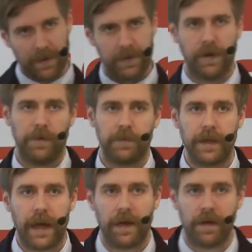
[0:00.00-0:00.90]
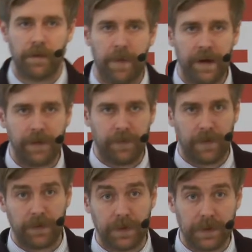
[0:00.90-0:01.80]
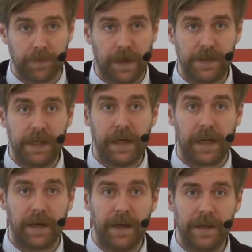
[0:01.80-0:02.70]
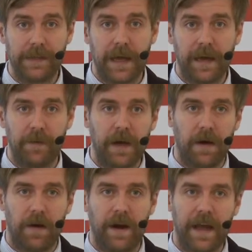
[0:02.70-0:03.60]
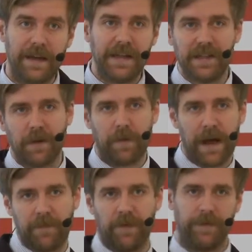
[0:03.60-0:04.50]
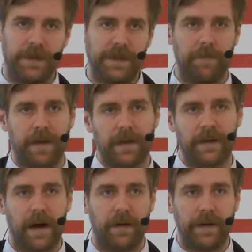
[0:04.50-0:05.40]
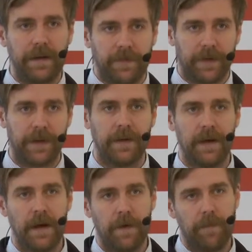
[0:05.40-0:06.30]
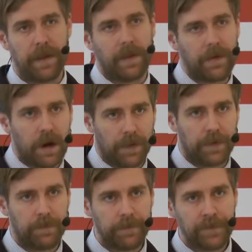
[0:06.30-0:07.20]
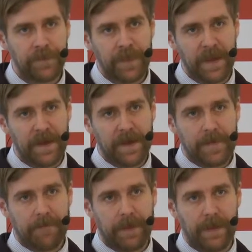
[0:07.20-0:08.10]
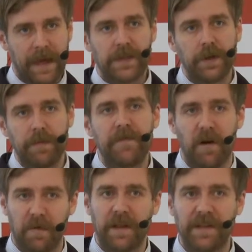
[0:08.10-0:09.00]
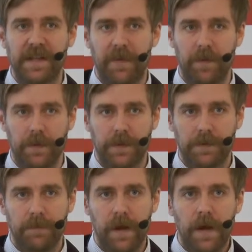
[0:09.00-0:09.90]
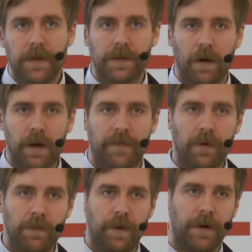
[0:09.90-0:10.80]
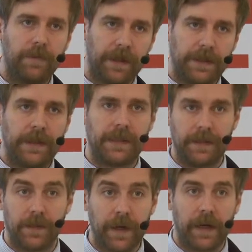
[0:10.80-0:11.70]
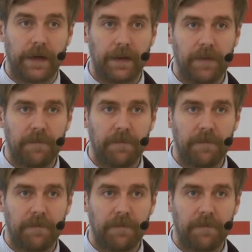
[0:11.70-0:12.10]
you know, gaining competitive advantages by cheating, saying we are a digital platform or something entirely different, but they're not. They should be following the same rules. So if Uber, which is in Sweden,